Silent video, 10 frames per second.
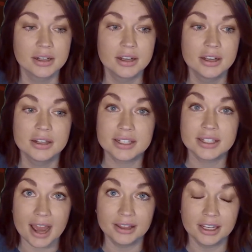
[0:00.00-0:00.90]

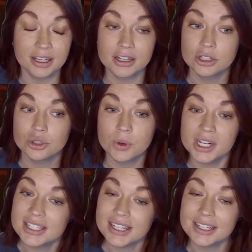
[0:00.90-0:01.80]
Sadly,
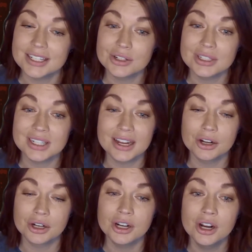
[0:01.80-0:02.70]
26 years
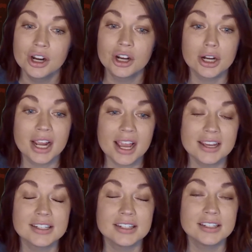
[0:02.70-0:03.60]
later, her case
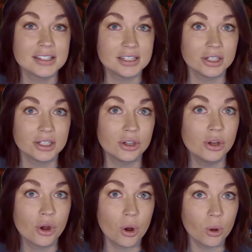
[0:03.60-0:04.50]
is still
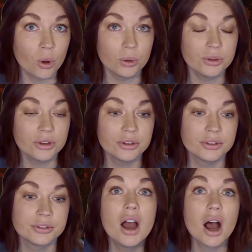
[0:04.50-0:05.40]
cold.
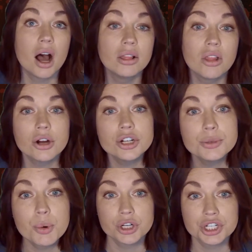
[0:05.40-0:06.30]
A large
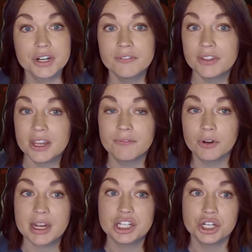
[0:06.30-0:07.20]
portion of the
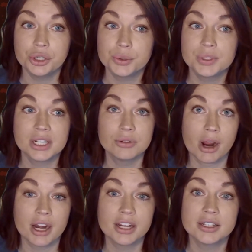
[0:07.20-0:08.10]
information used in
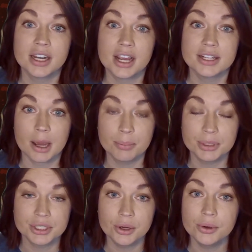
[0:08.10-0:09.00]
writing today's
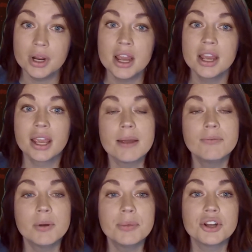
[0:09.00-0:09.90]
episode came
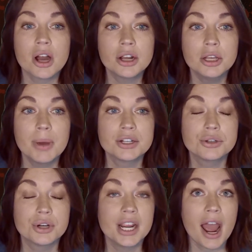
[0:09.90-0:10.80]
from the
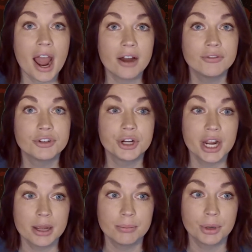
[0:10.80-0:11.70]
documentary After
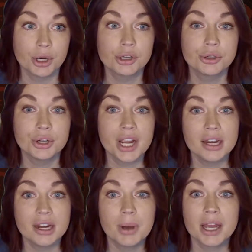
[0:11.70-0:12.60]
Amber,
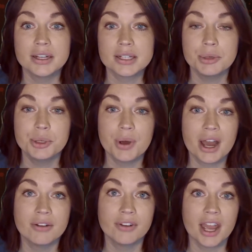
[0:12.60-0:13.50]
created by
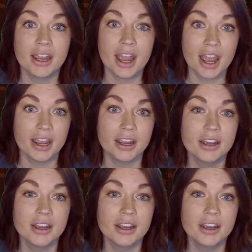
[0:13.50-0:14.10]
WFAA,